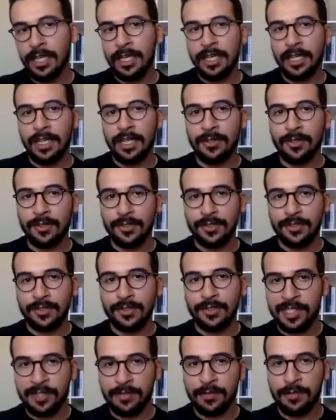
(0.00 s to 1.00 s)
And also, there
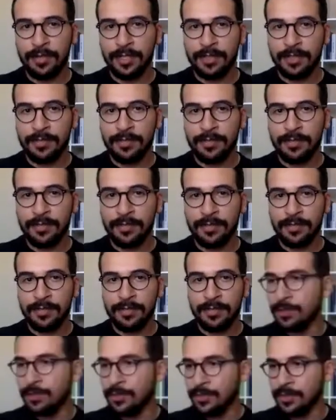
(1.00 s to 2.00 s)
is, if you want to follow the
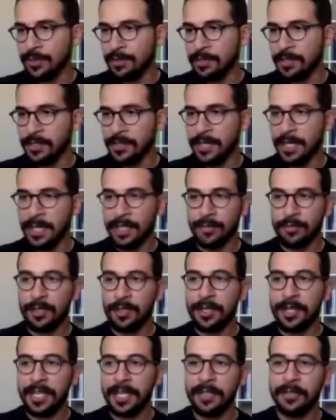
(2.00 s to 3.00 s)
news, there is the
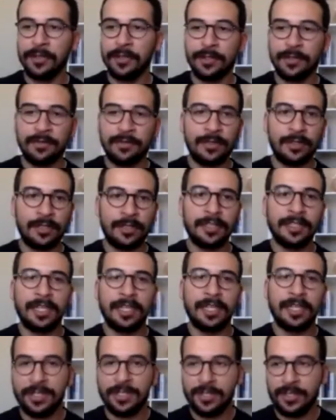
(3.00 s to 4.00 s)
Twitter handle for the
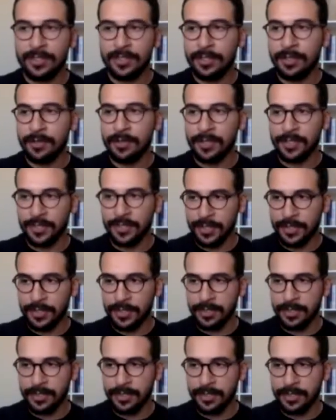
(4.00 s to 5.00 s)
Apache Sedona
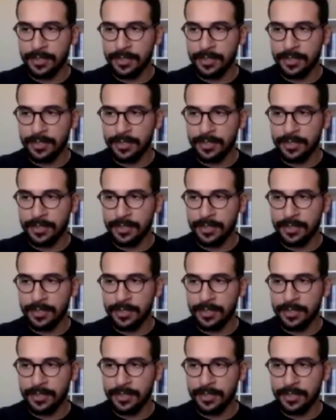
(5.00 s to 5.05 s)
system.